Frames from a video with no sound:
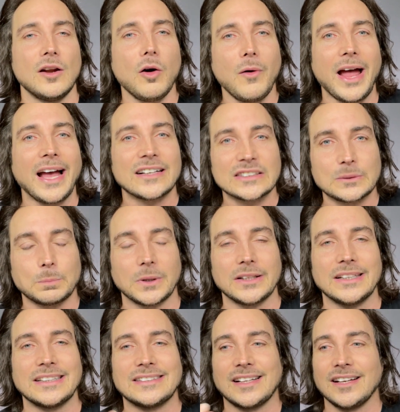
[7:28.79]
No
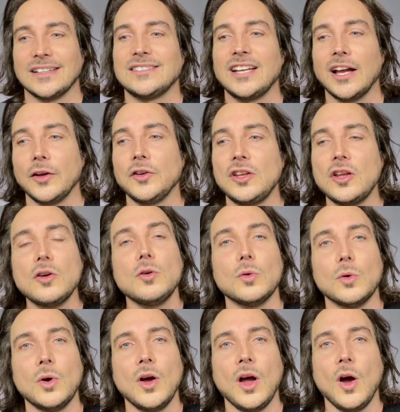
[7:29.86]
expert is going to tell
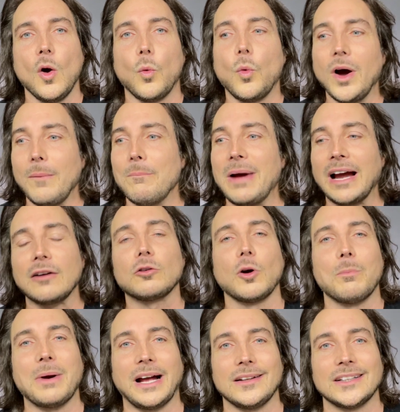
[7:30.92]
you what
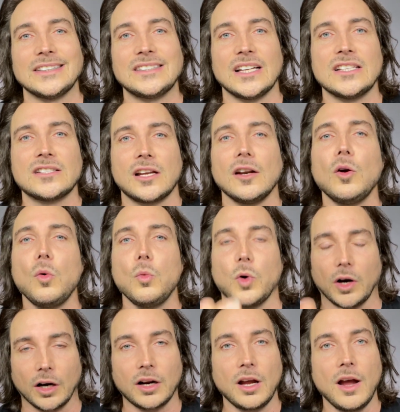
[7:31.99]
macro balance is going to
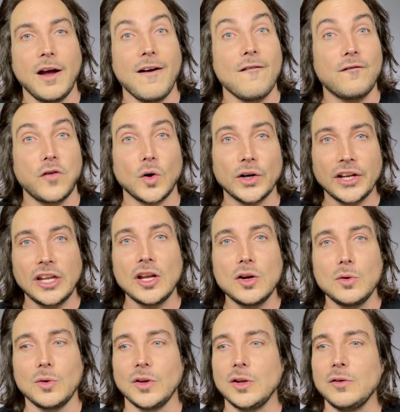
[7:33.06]
work for
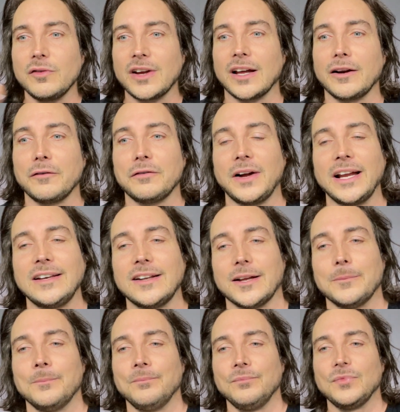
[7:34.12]
you. You've got to find it.